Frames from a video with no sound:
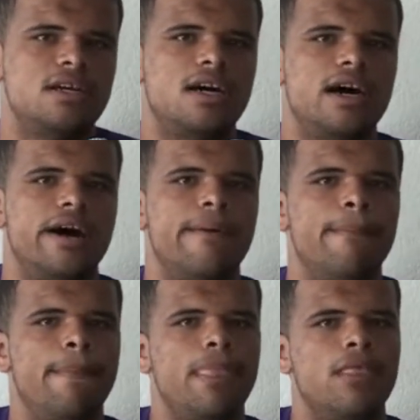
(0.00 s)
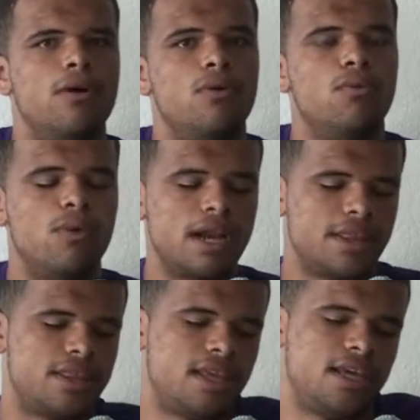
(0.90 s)
One of
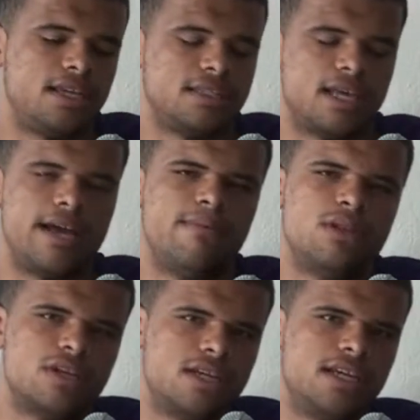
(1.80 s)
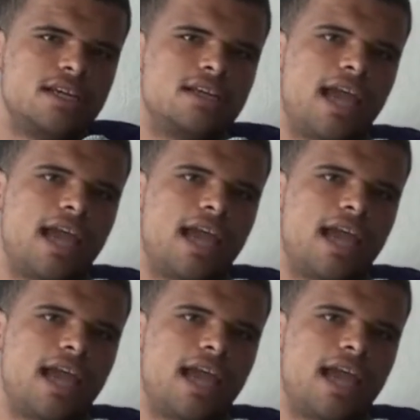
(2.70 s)
the things I'm learning